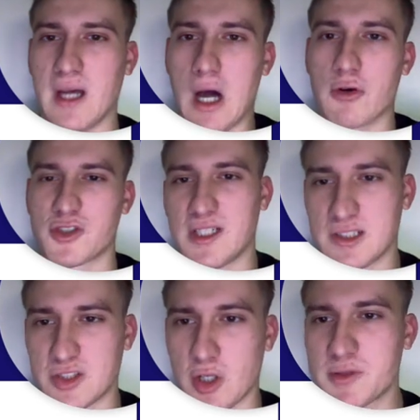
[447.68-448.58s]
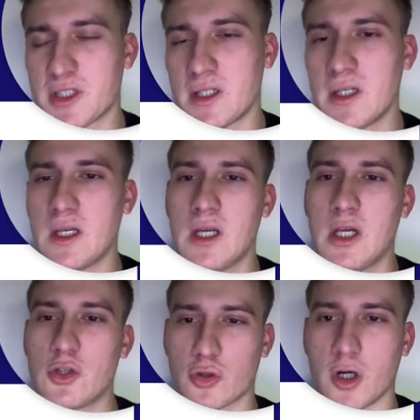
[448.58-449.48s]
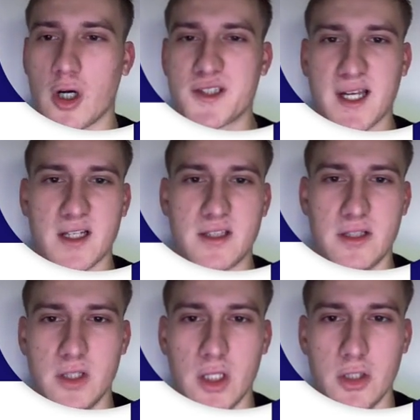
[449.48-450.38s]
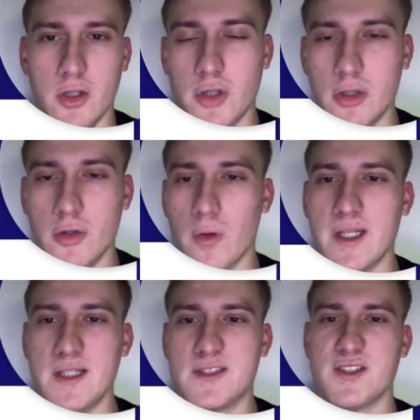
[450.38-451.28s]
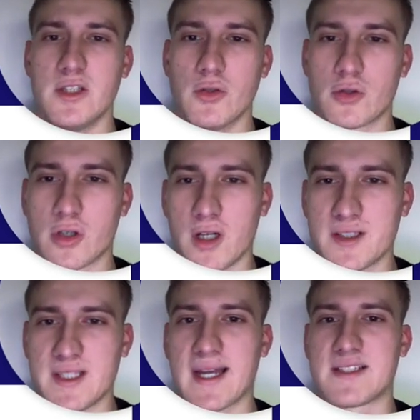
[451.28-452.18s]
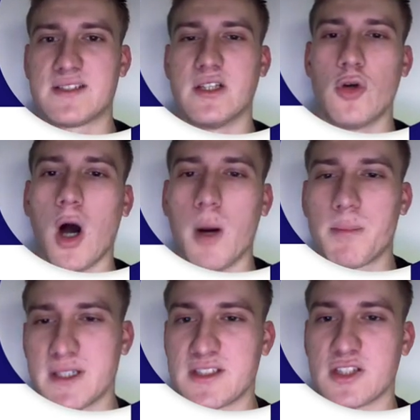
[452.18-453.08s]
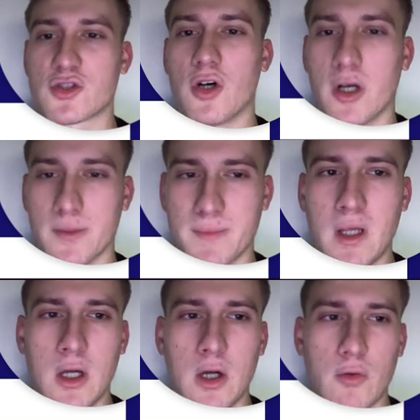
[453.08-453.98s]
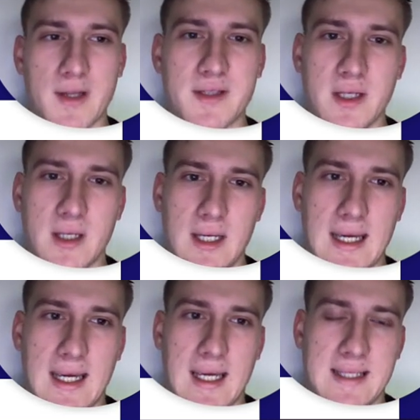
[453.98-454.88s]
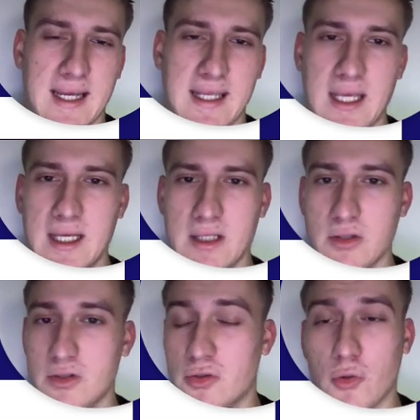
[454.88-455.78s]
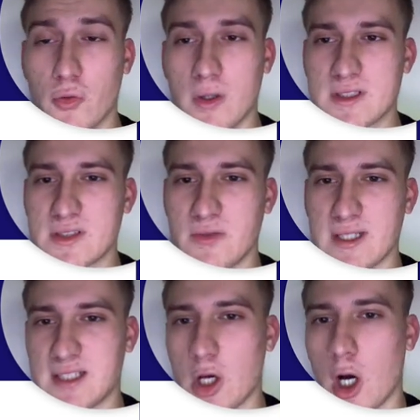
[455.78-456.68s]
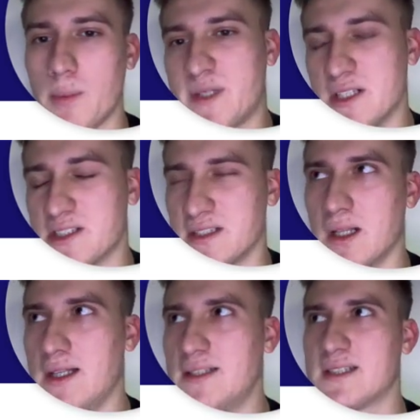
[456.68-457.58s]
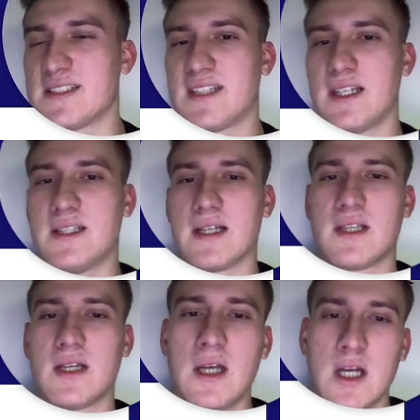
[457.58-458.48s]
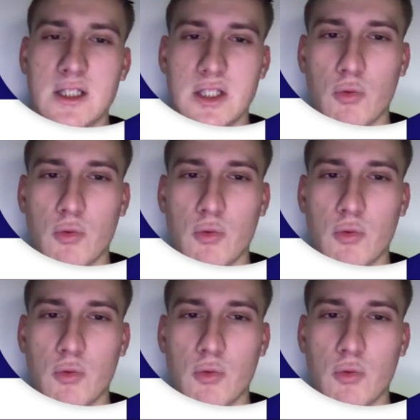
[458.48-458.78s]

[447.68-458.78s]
our sales reps to contact the new leads, the new contacts, the new opt-ins, and so on, right? And okay, the ones, when I say opt-ins and the leads, I say that the